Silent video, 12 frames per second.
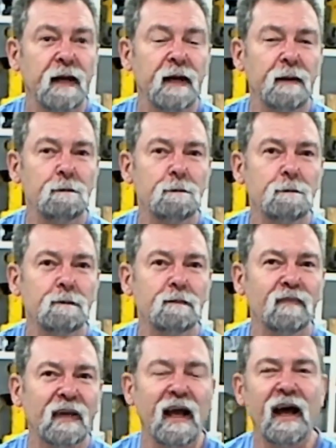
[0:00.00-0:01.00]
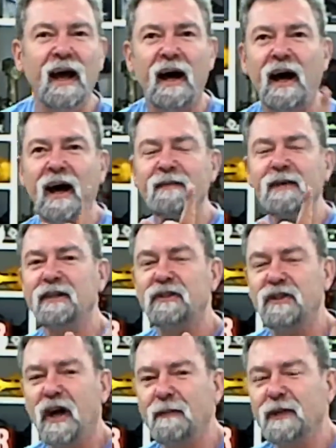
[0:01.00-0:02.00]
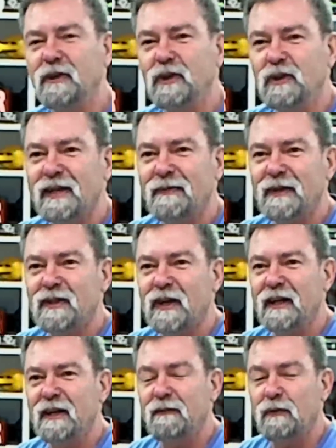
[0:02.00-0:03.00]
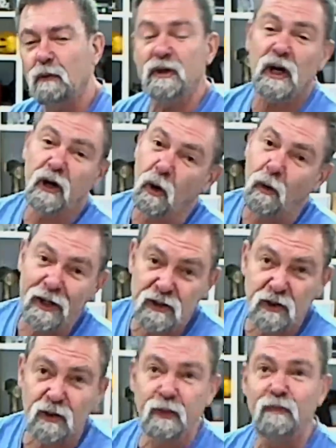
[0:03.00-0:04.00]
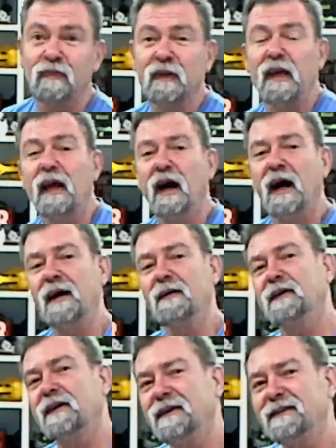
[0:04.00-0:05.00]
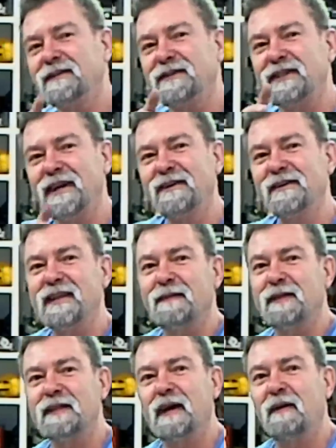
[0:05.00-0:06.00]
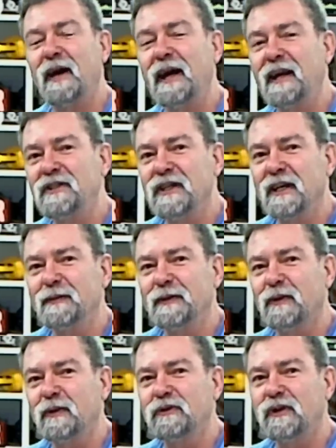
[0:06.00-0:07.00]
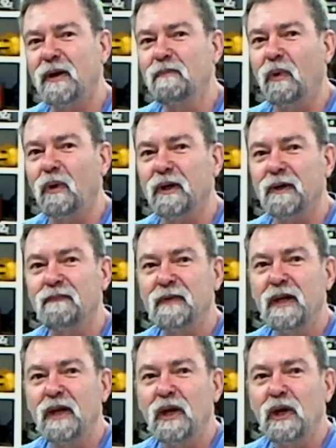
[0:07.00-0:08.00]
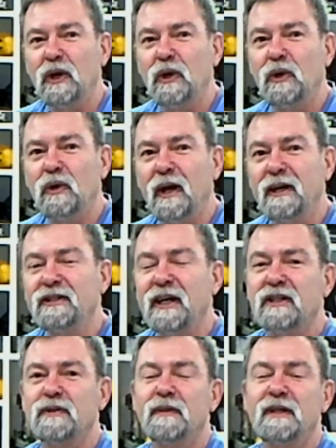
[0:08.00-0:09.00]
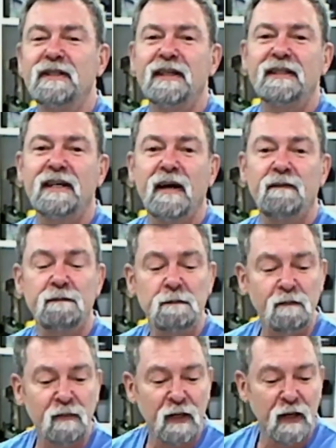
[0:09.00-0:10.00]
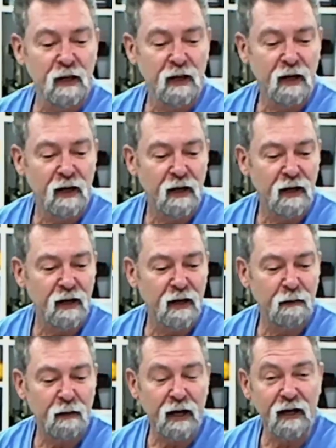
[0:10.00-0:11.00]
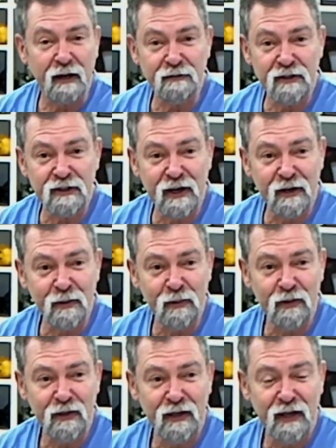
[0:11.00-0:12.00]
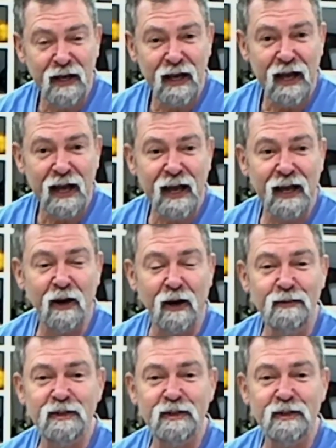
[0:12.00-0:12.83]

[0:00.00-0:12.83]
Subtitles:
I'm going to do something slightly different, which I always do. I'm going to show you something. Now, I had a gentleman called Don Bullock who got in touch with me and said, Dave, I love your show, and